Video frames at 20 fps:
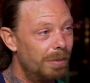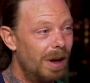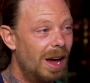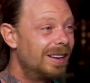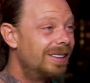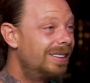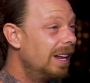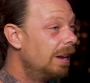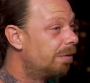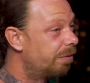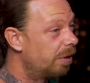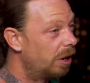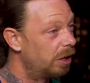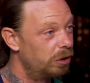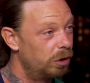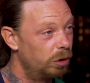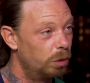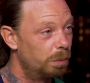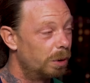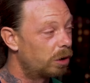Yeah. And I
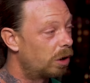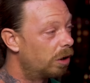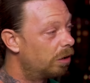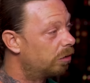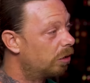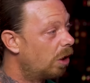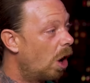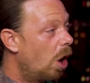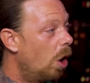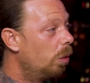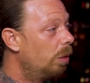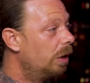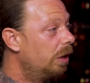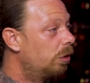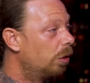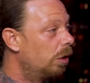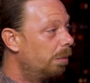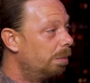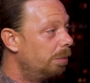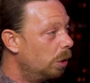different you because not only
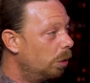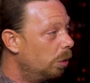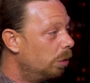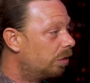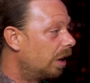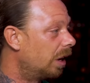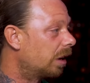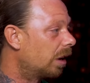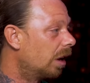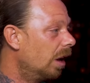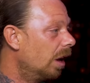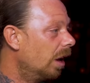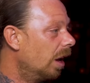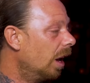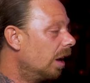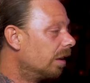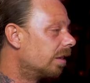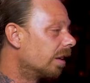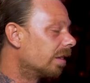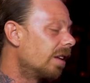do the music,
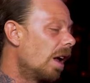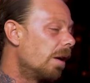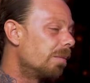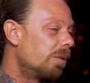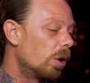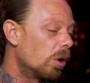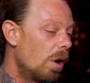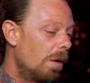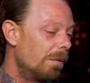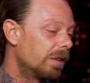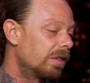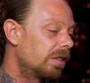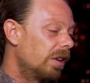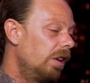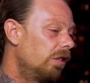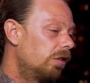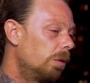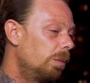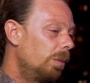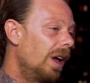it's a separate
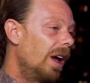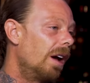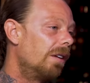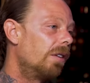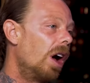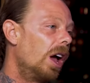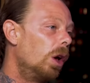conversation we have.